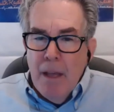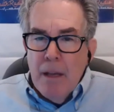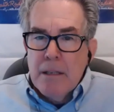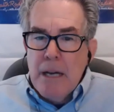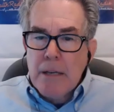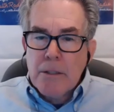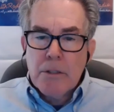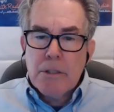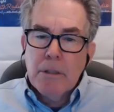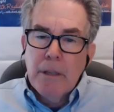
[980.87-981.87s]
Dr.
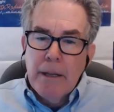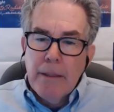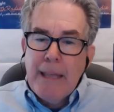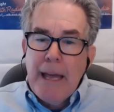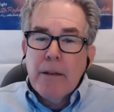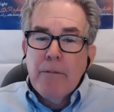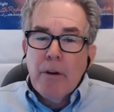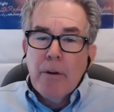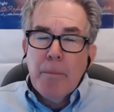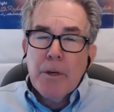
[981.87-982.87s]
Celaya, thank you
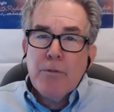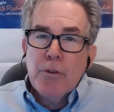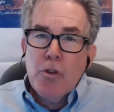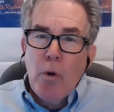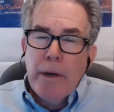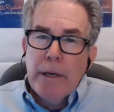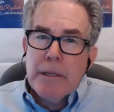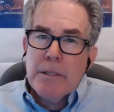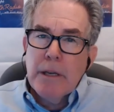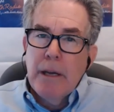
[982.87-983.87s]
very much for joining
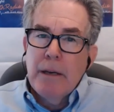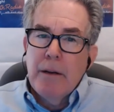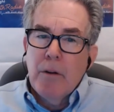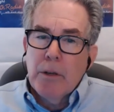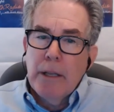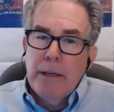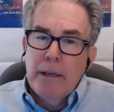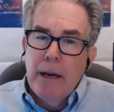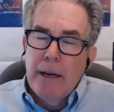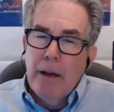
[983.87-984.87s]
us again here on Late
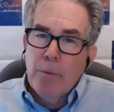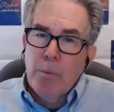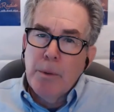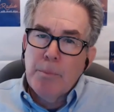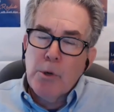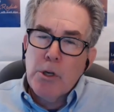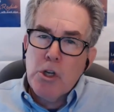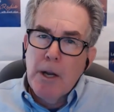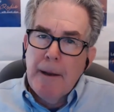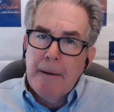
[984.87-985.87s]
Night Health. We
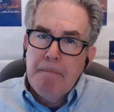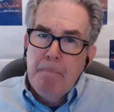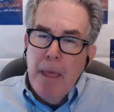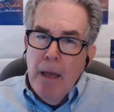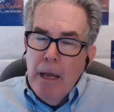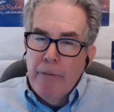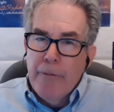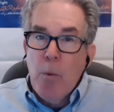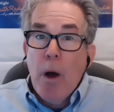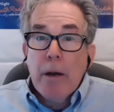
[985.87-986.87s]
appreciate it. If
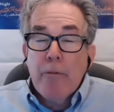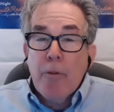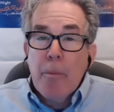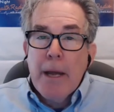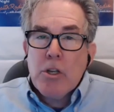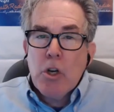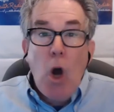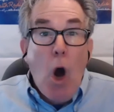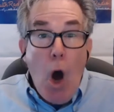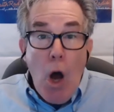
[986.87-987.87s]
you want information
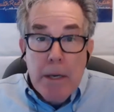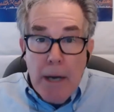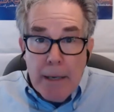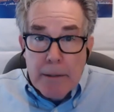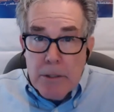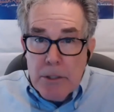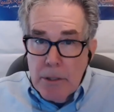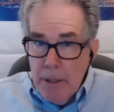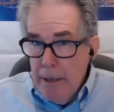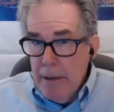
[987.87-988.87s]
on Dr.
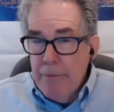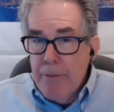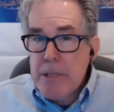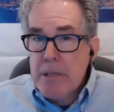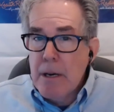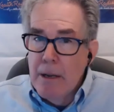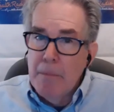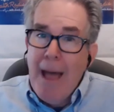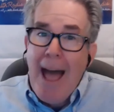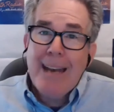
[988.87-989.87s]
Celaya, visit
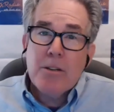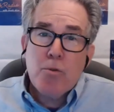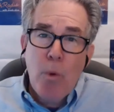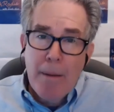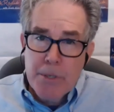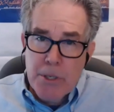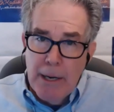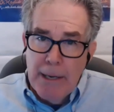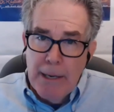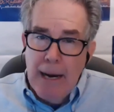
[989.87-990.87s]
him at his
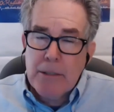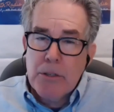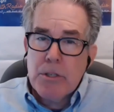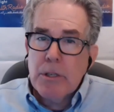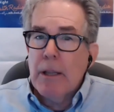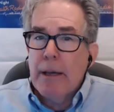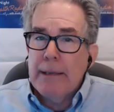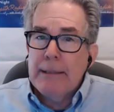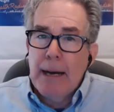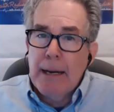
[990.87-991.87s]
website,
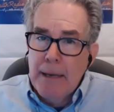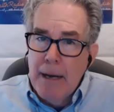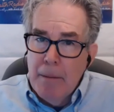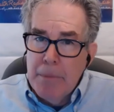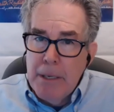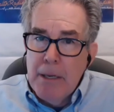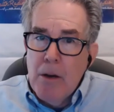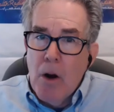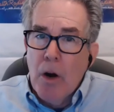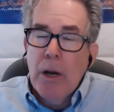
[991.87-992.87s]
drcelaya.com,
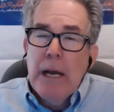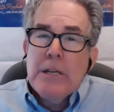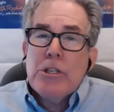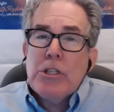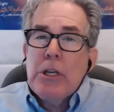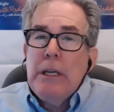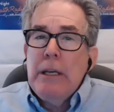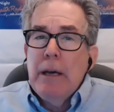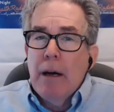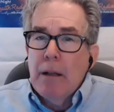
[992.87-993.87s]

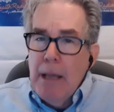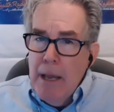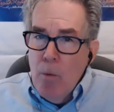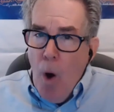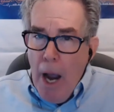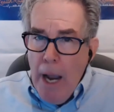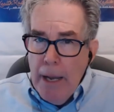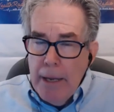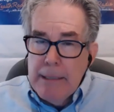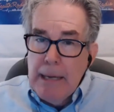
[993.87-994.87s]

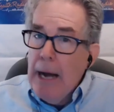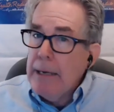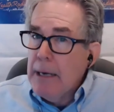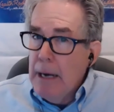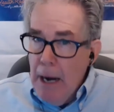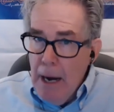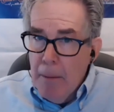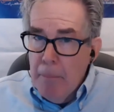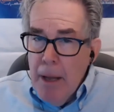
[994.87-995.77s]
drcelaya.com.